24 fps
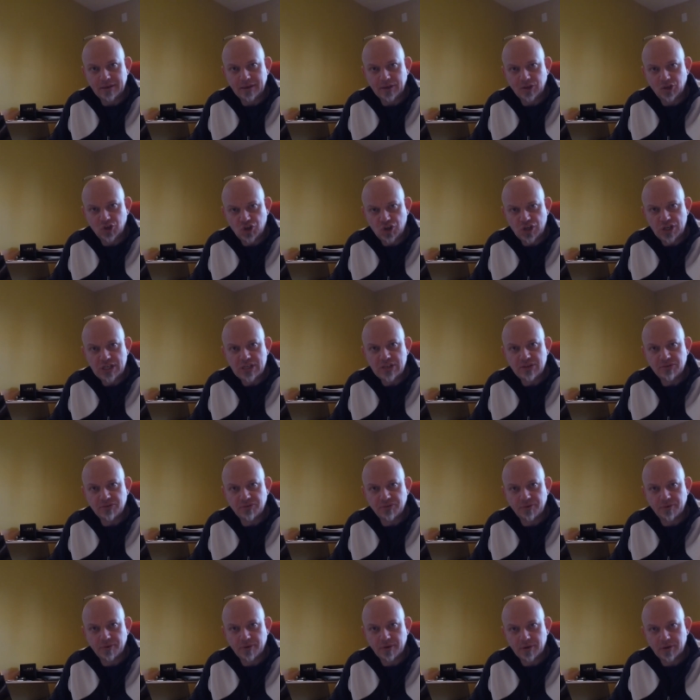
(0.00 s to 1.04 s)
achieve
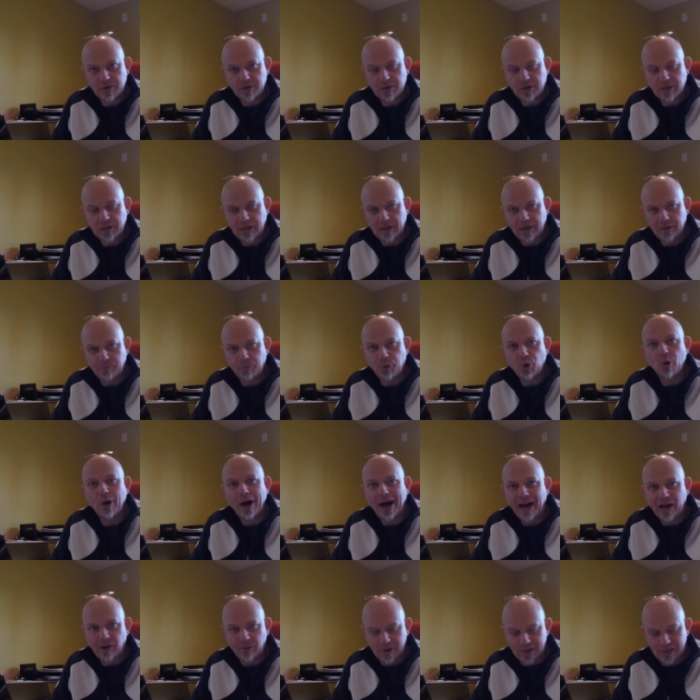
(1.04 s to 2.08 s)
per
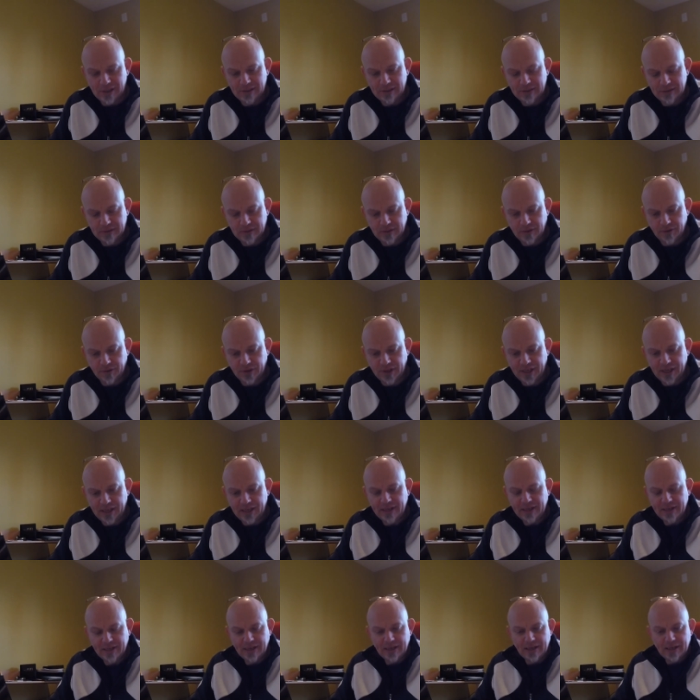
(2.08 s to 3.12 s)
hour.
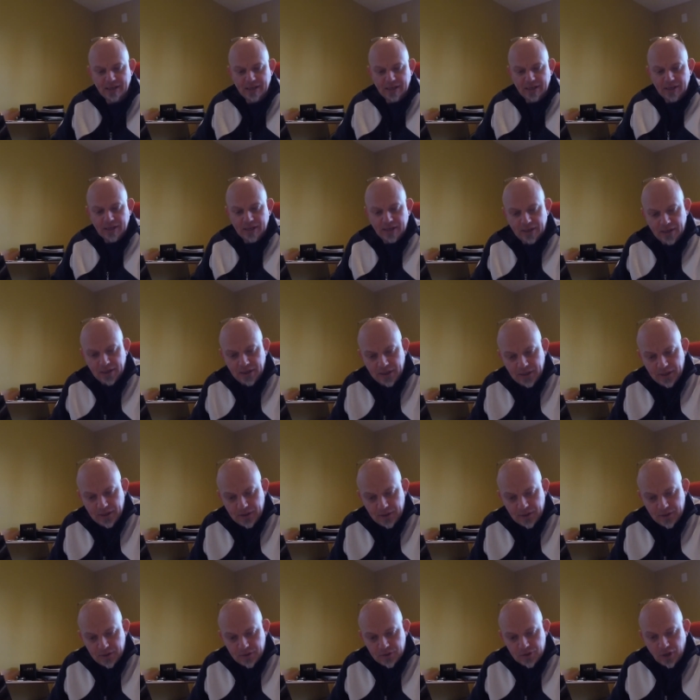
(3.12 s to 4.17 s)
Okay?
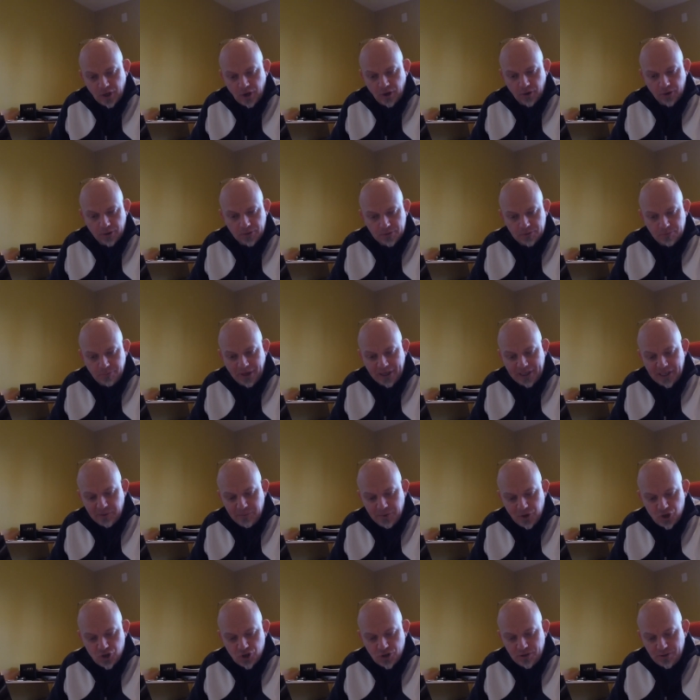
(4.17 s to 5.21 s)
So my
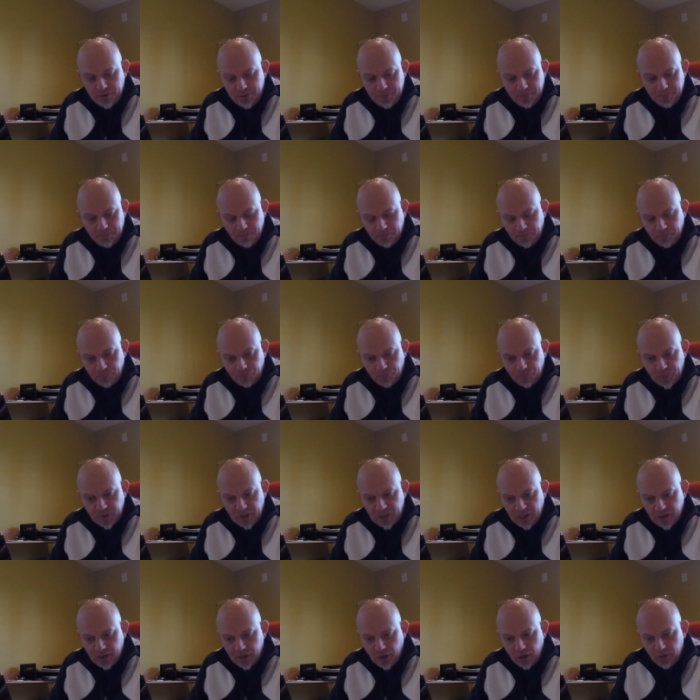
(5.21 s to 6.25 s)
commission
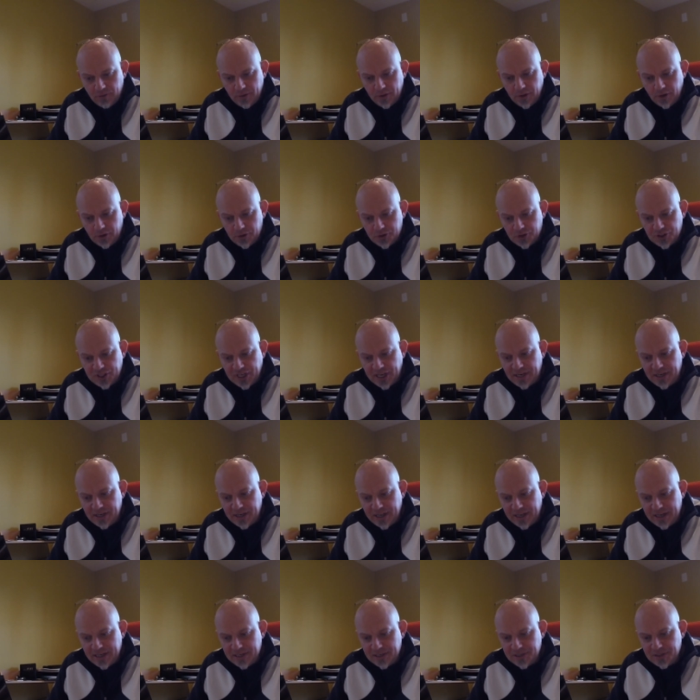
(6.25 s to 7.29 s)
over those 10
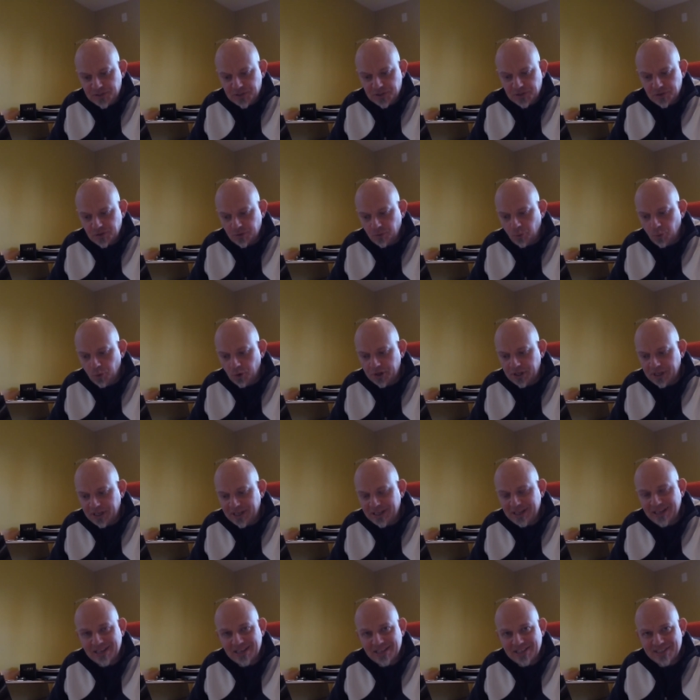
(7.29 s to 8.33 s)
days,
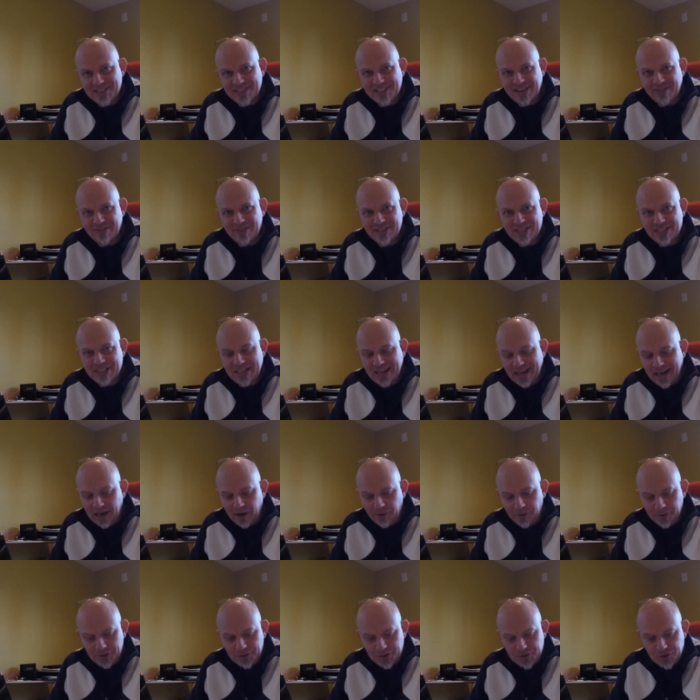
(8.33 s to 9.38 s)
working 70
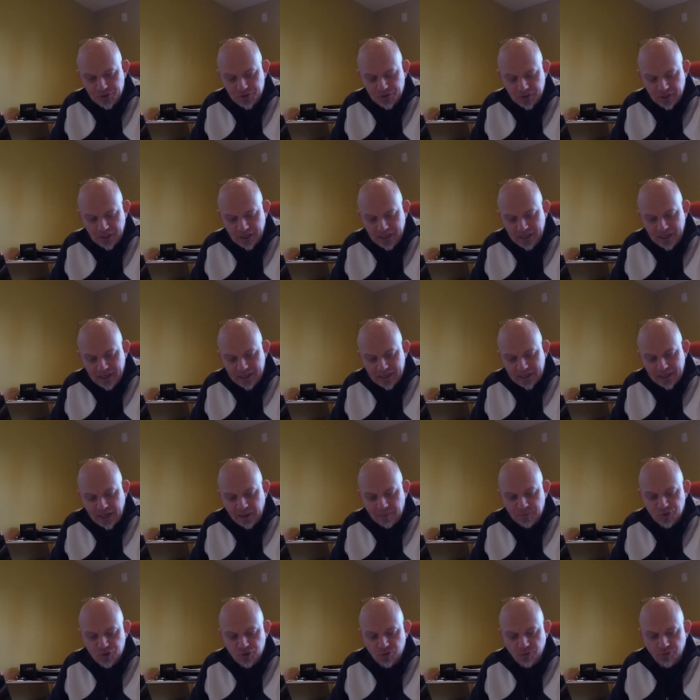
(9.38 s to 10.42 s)
hours,
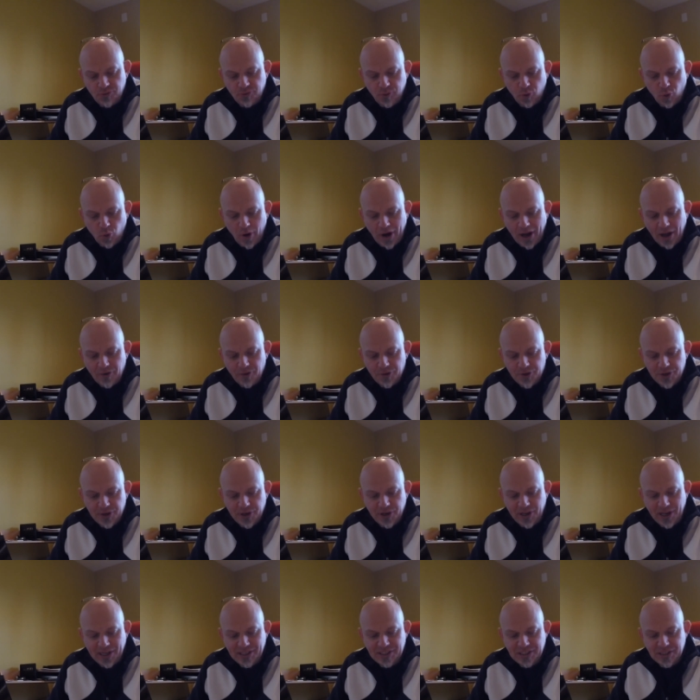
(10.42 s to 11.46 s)
comes to
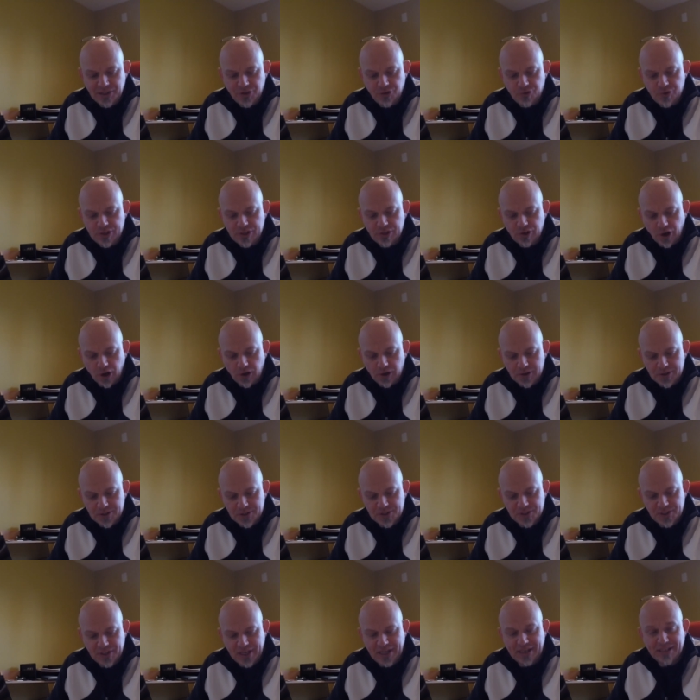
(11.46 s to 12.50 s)

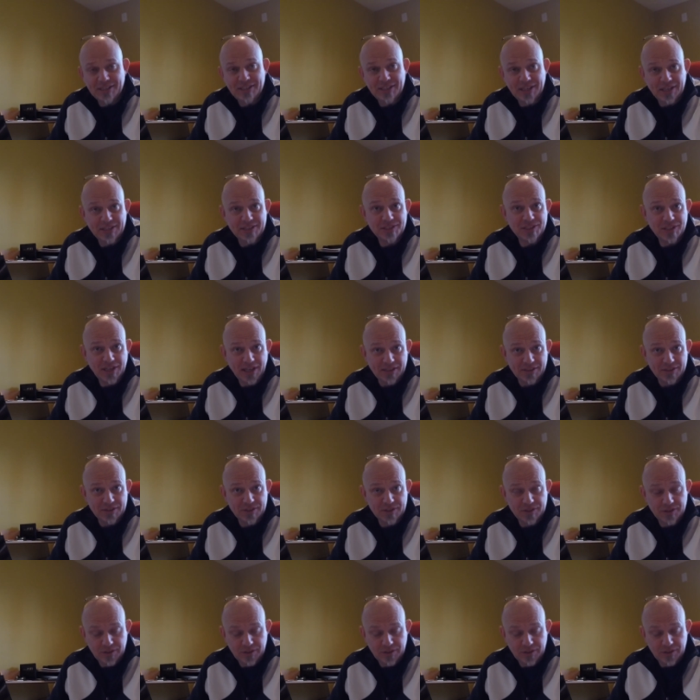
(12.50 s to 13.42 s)
$493.10.